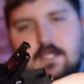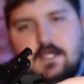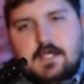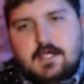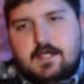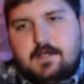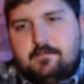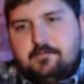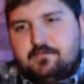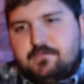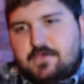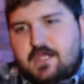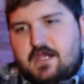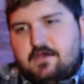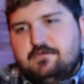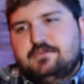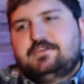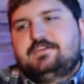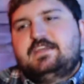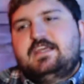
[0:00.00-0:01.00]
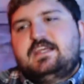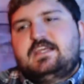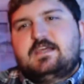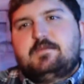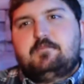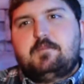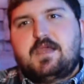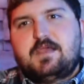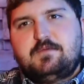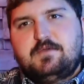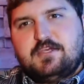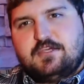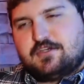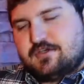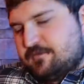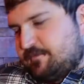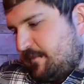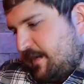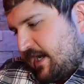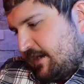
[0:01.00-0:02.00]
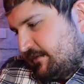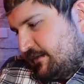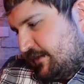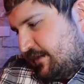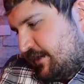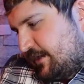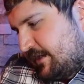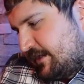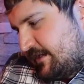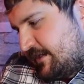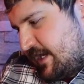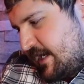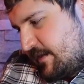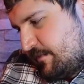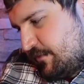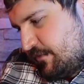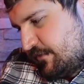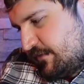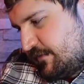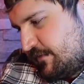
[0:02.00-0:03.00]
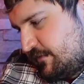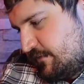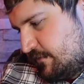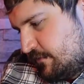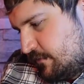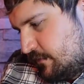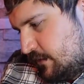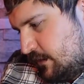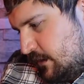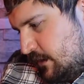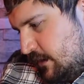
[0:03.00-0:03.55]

I was thinking maybe you could mount it on a table too,